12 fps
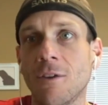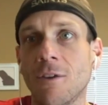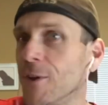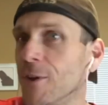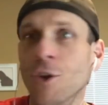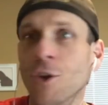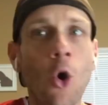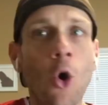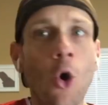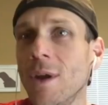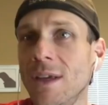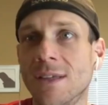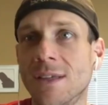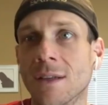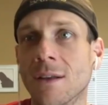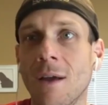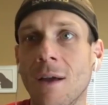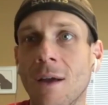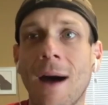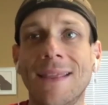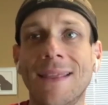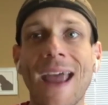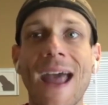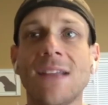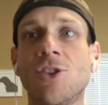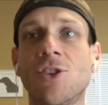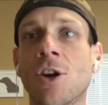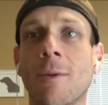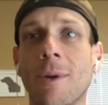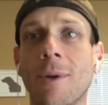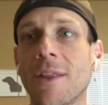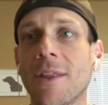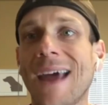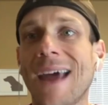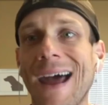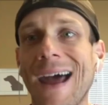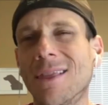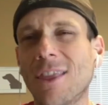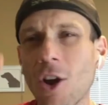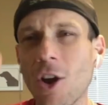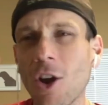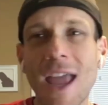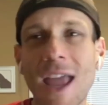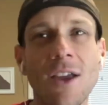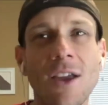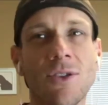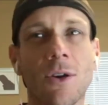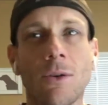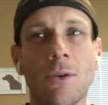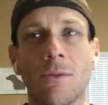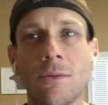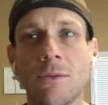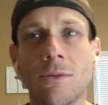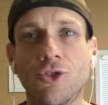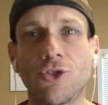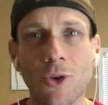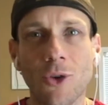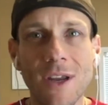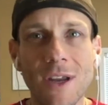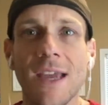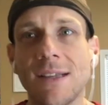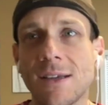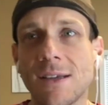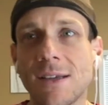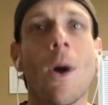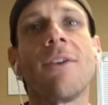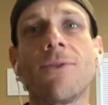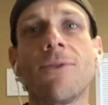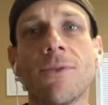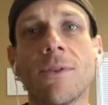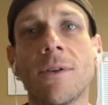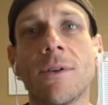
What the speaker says: for no reason. My dad's younger brother died at 38 years old, 3 kids and a wife.